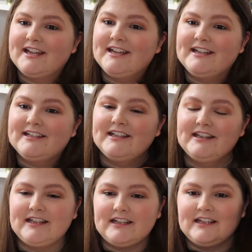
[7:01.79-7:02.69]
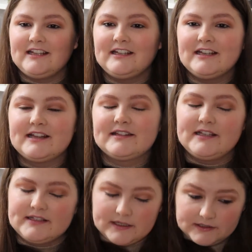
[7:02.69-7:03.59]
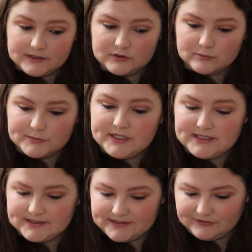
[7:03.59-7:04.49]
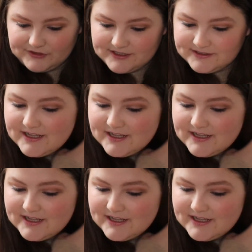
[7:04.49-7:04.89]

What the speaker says: in the second installment in the series,